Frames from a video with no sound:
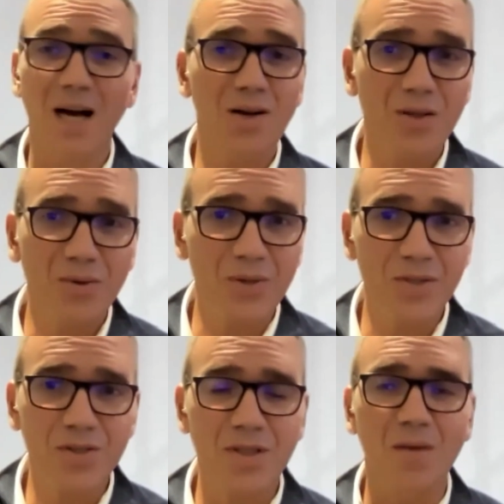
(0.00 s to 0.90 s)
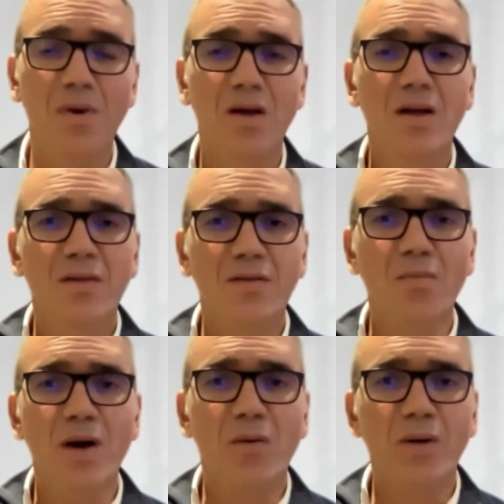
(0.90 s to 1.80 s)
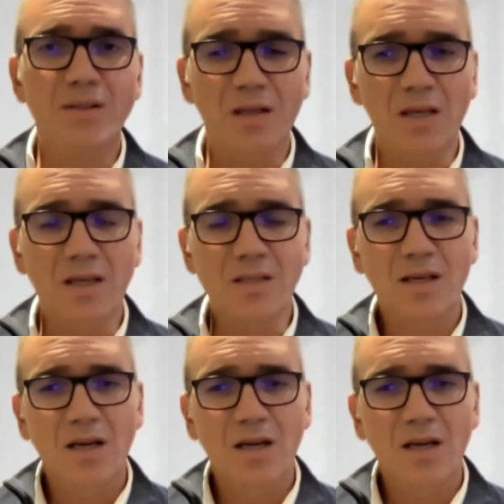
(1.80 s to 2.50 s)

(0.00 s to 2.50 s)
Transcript: How can you reach them? So my question is,